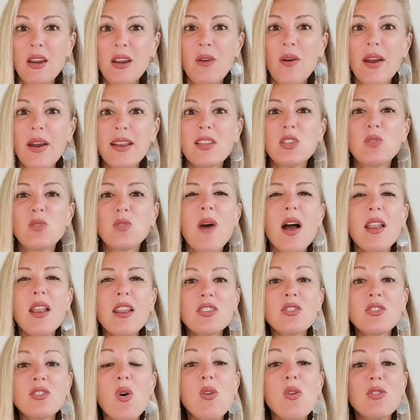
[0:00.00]
Right, as well
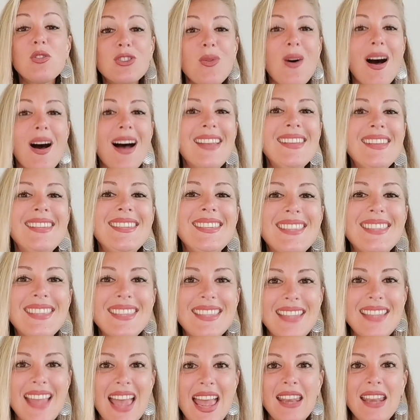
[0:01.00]
as also
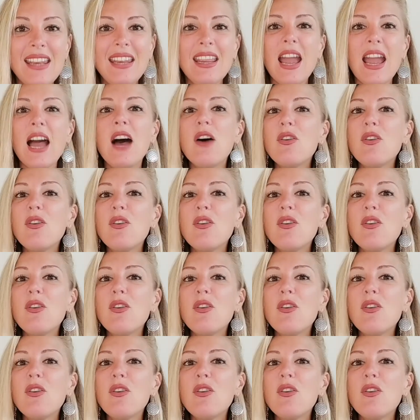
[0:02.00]
understanding how